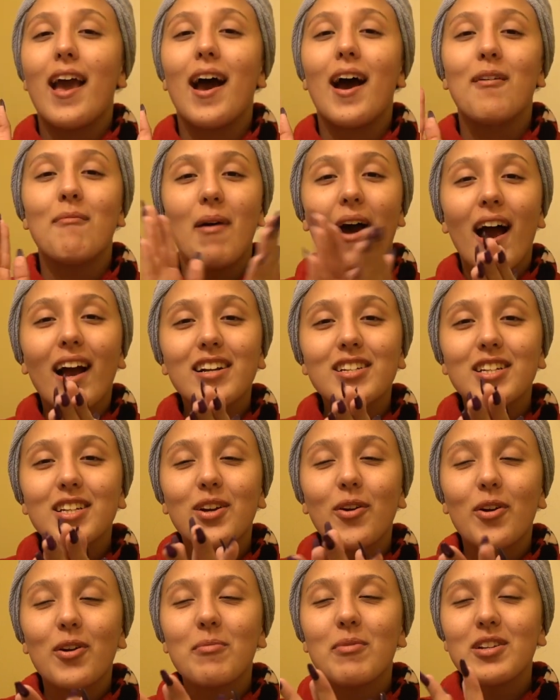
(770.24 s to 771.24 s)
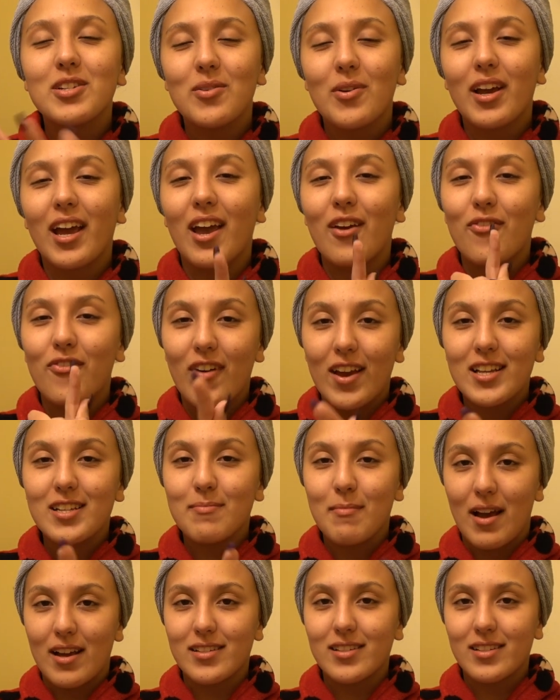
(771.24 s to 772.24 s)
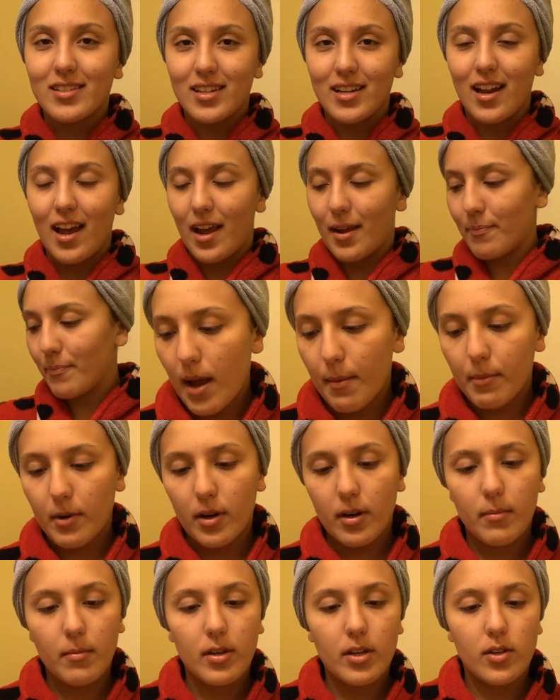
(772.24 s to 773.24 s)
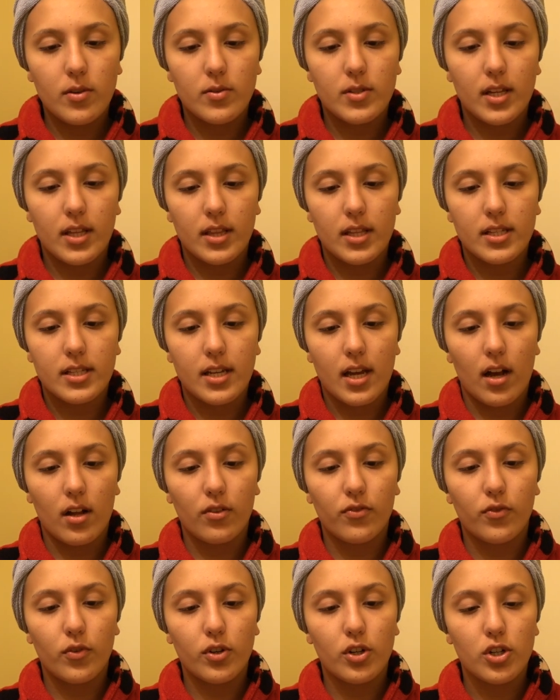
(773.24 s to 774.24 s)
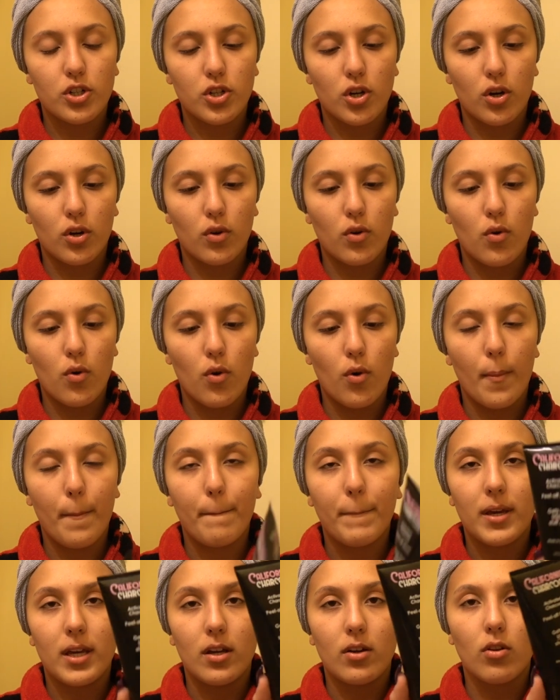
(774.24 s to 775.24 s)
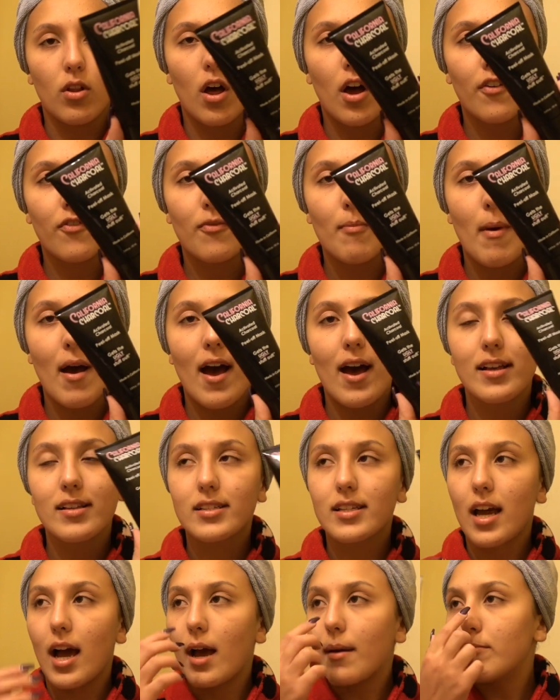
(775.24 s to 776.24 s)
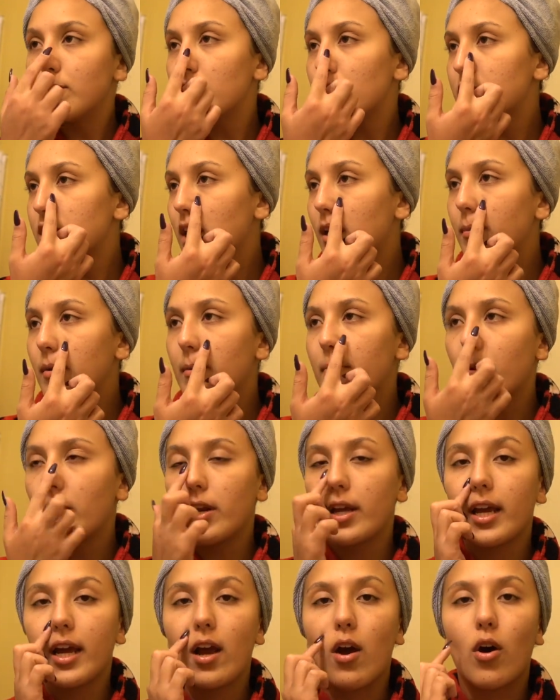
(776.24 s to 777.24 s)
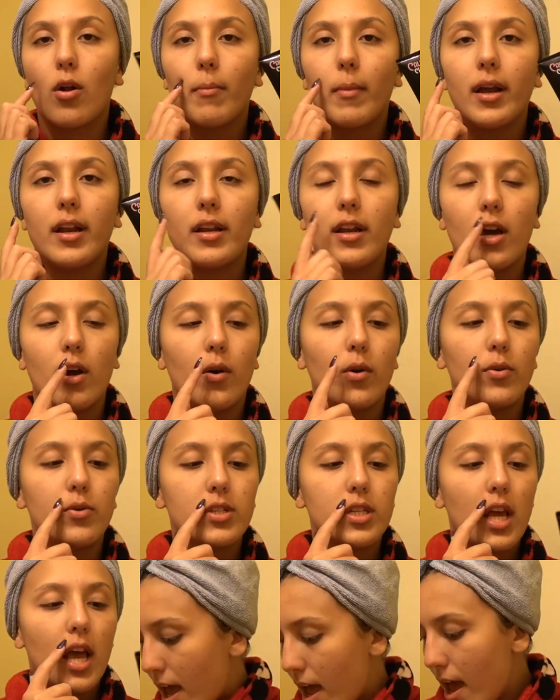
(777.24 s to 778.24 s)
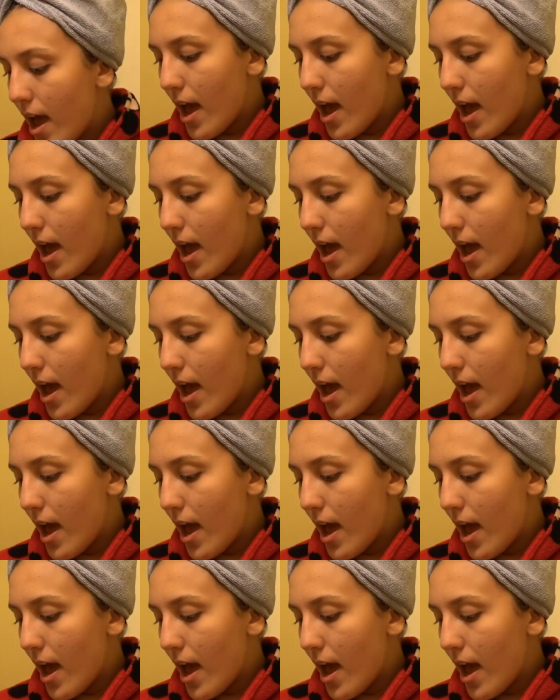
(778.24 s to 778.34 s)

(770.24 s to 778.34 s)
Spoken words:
I'm actually going to be doing a face mask today. I'm going to be using this California charcoal peel-off mask. I'm just going to be putting it on my nose.